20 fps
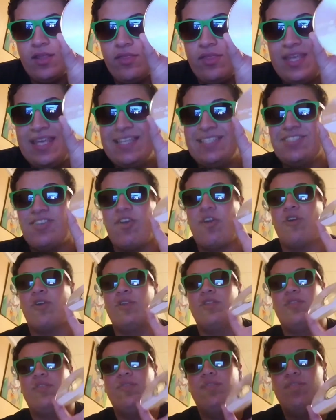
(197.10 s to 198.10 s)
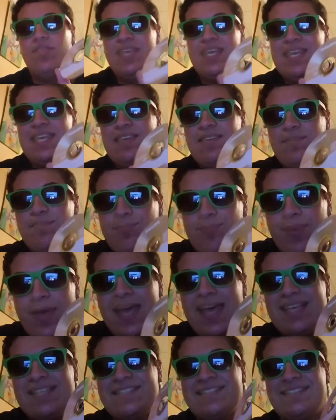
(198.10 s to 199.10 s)
These are the
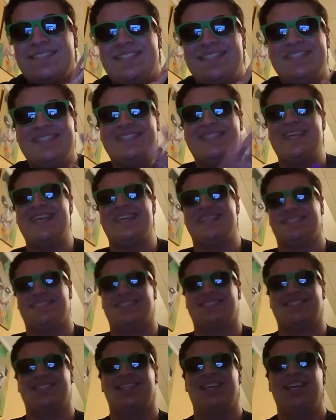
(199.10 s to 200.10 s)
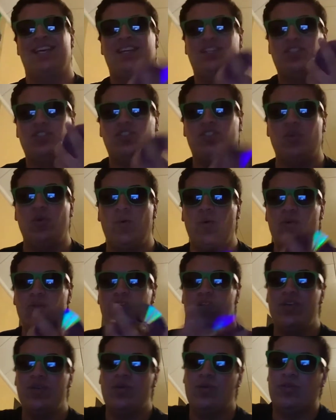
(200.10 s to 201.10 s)
best discs to
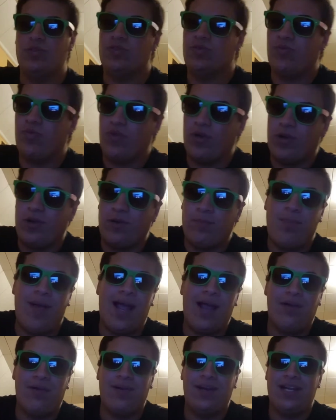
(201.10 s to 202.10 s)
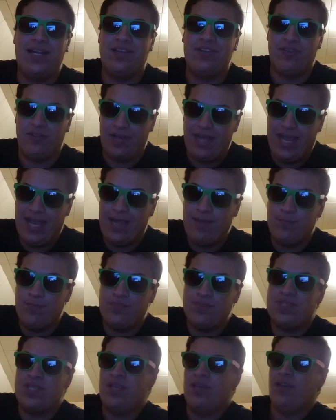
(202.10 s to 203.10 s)
use for pirating your
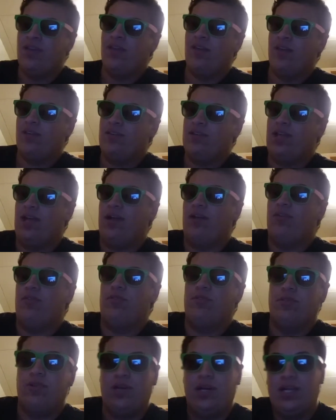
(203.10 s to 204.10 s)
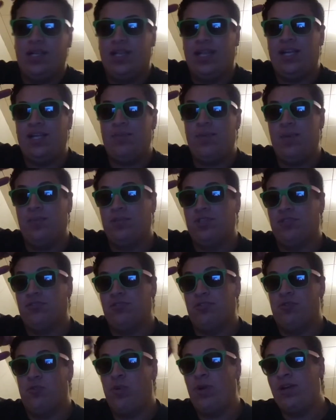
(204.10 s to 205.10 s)
games. Now, a lot of people
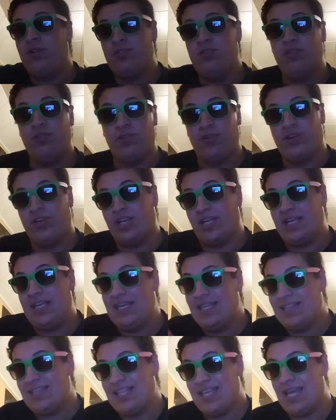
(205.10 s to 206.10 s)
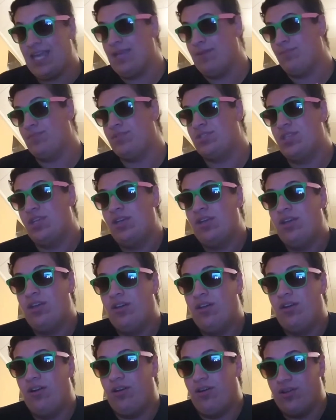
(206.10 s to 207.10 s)
don't know where you're going to get the games.
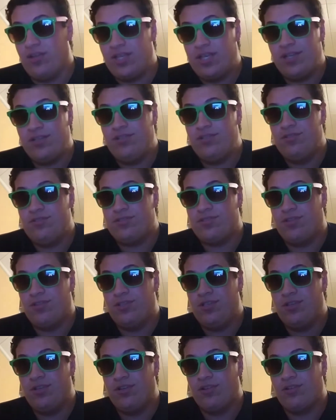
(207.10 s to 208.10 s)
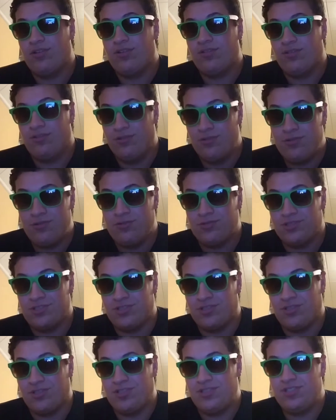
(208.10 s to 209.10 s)
All you got to do is go to your Google
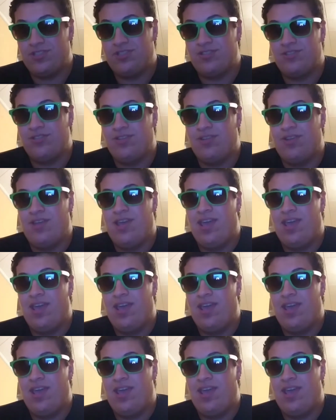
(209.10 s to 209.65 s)
search